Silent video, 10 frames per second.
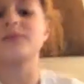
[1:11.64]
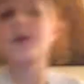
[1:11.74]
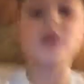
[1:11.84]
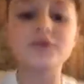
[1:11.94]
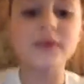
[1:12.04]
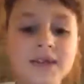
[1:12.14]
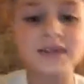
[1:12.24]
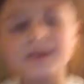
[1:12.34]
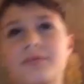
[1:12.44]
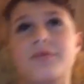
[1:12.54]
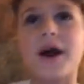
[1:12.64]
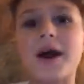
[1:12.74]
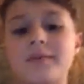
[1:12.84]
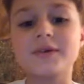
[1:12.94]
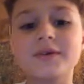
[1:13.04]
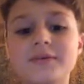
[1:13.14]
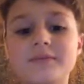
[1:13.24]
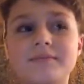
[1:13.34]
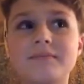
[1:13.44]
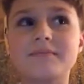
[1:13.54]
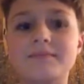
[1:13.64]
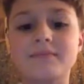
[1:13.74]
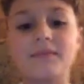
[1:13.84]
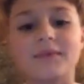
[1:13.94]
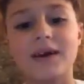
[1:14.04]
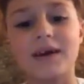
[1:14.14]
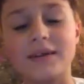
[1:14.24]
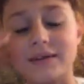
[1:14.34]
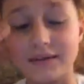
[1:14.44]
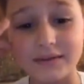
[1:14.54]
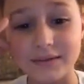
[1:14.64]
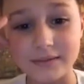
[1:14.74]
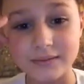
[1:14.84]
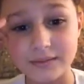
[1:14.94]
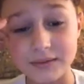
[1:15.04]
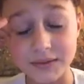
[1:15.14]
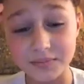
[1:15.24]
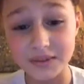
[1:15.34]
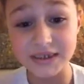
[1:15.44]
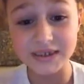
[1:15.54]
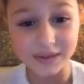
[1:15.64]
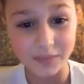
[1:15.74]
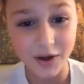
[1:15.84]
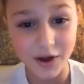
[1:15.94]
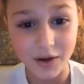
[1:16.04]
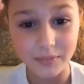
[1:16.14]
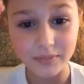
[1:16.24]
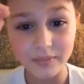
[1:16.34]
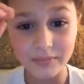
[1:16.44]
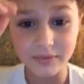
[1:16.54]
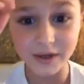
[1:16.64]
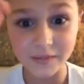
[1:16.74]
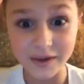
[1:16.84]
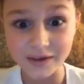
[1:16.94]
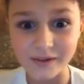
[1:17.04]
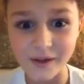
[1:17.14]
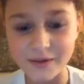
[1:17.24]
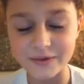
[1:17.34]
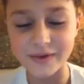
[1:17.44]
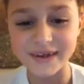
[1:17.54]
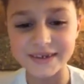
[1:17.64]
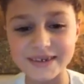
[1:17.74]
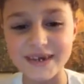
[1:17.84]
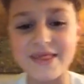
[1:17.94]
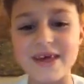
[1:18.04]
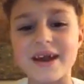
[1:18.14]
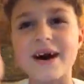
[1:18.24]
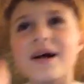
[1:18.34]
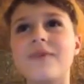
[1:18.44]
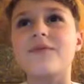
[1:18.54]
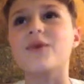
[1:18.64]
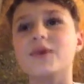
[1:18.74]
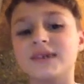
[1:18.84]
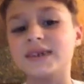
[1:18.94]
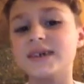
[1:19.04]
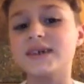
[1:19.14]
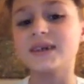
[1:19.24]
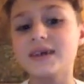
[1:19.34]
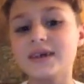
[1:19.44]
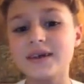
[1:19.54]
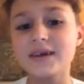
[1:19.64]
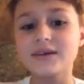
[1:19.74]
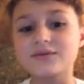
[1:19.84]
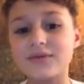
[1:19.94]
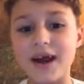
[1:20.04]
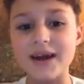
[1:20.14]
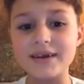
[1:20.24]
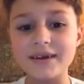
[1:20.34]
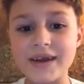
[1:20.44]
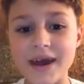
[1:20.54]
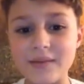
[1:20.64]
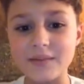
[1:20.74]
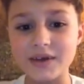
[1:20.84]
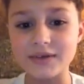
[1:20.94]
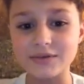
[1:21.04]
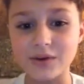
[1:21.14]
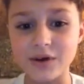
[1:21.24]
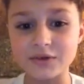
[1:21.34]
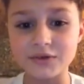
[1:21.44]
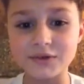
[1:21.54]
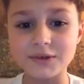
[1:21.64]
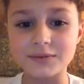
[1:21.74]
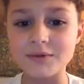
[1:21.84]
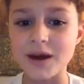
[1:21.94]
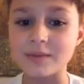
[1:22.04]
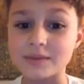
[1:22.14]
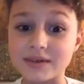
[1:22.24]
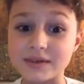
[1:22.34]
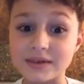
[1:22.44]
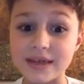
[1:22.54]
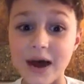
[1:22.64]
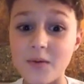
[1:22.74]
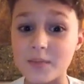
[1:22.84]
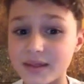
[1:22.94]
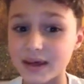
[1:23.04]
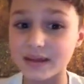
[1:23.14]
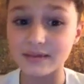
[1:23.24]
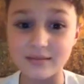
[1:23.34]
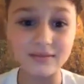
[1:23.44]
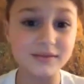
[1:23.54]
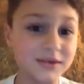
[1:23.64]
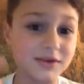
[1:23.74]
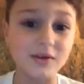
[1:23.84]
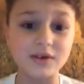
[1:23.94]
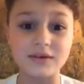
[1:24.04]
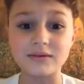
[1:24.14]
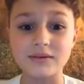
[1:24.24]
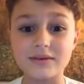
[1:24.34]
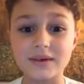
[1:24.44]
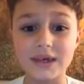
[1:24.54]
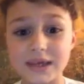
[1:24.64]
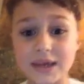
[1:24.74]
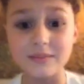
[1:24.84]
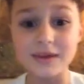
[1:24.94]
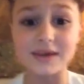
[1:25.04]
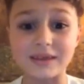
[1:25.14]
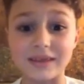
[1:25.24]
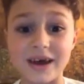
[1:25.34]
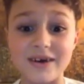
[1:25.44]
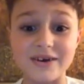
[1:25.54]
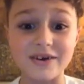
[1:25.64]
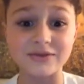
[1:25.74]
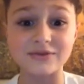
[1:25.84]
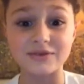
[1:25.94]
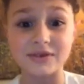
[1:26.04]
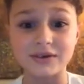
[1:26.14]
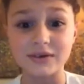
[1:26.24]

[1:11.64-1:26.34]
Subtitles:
we got 20 subscribers. And please keep it up. Give me another 20 and then I'll have 40. Try and get me to 100 subscribers. That'll be like so good. Give me that 100.